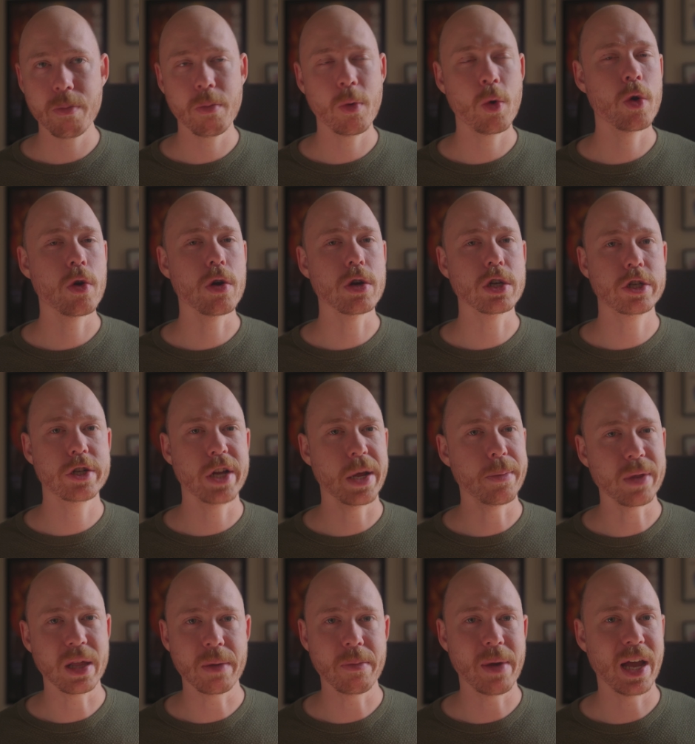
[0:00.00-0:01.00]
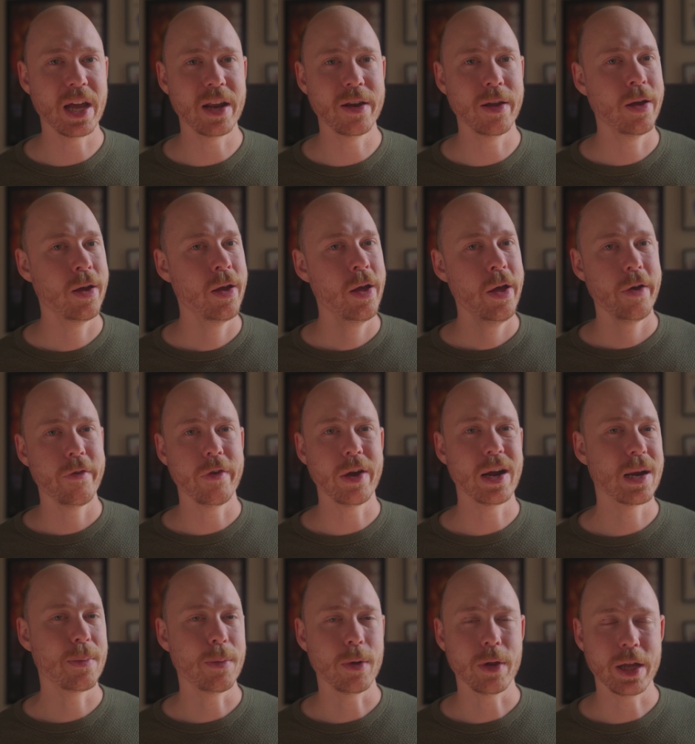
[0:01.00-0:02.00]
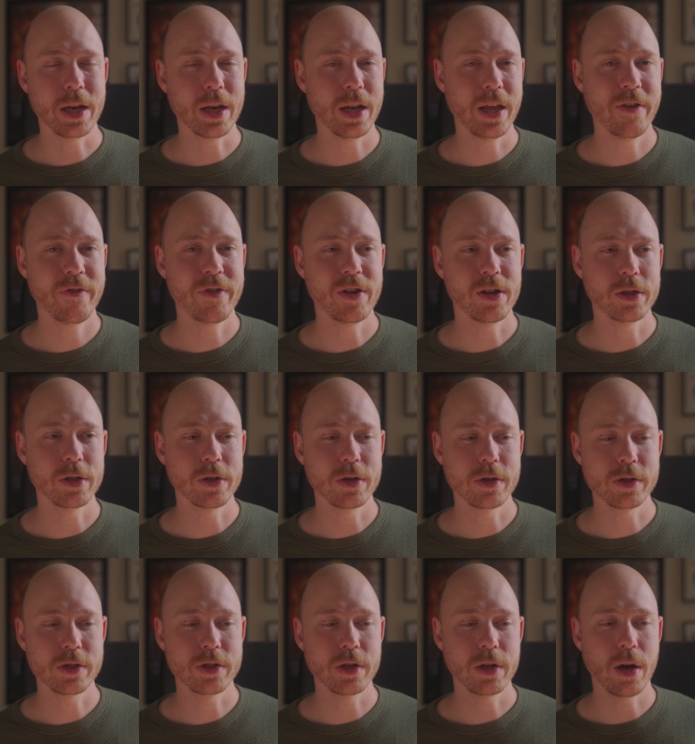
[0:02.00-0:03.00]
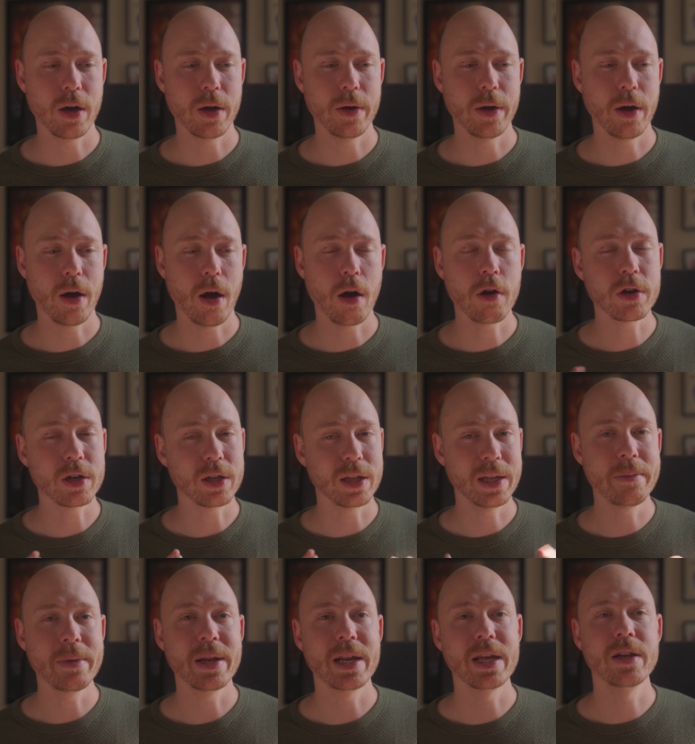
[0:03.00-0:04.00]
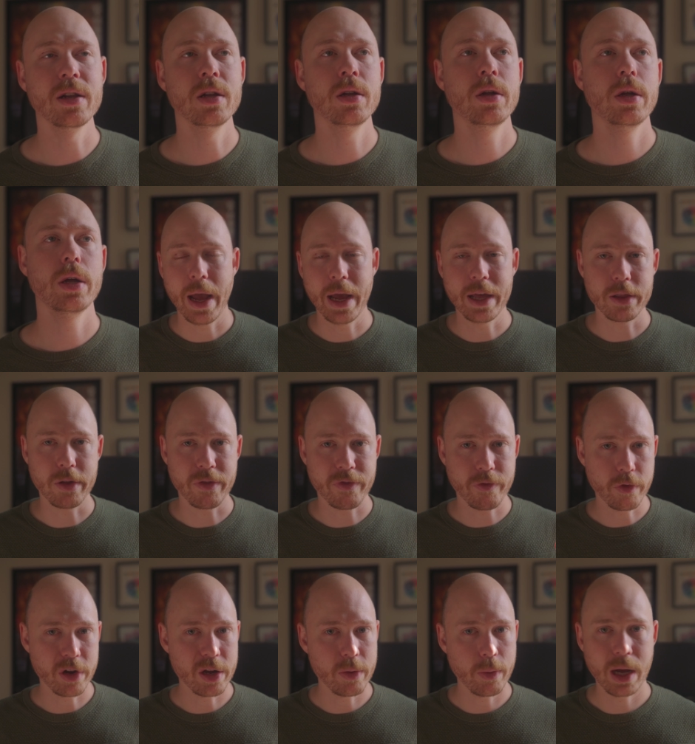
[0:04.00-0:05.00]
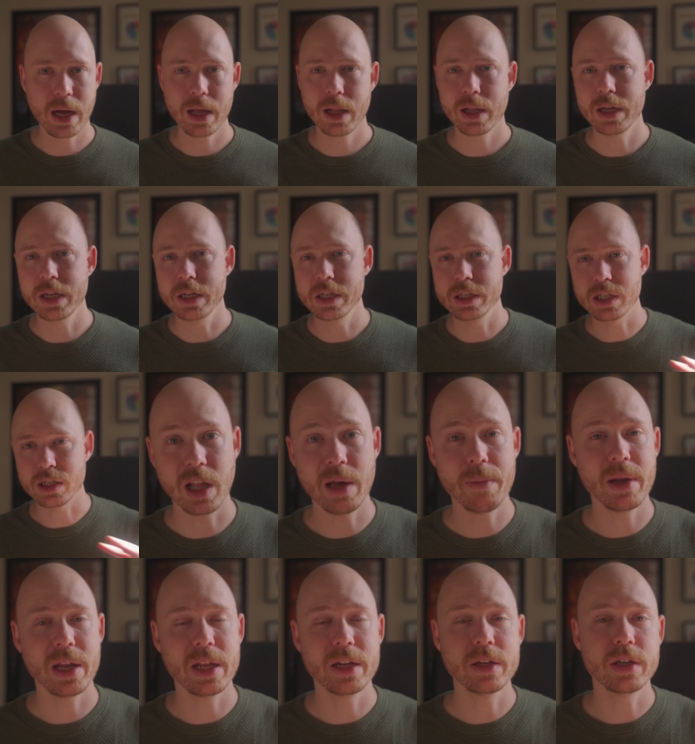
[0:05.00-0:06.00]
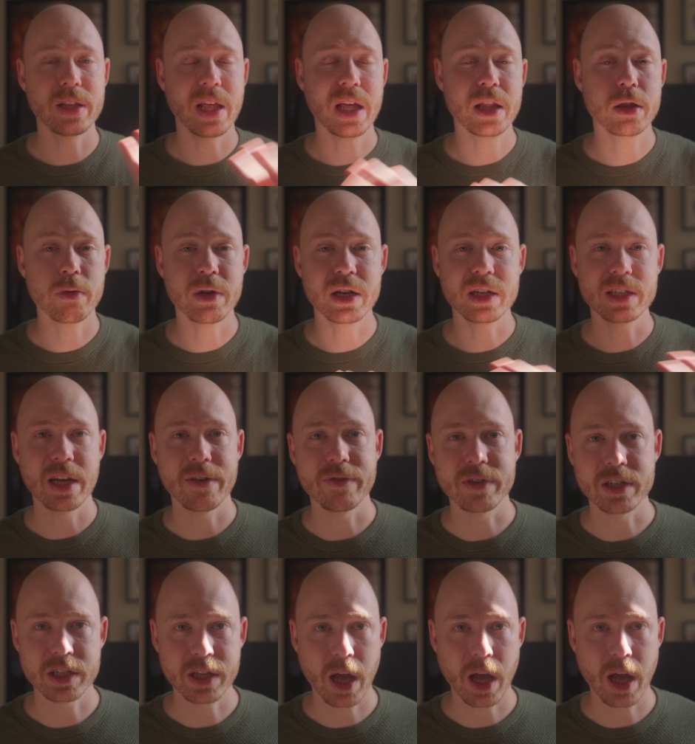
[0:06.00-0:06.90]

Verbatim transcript: more cheaply made variable ND filters aren't limited and the freewell is limited to that three to seven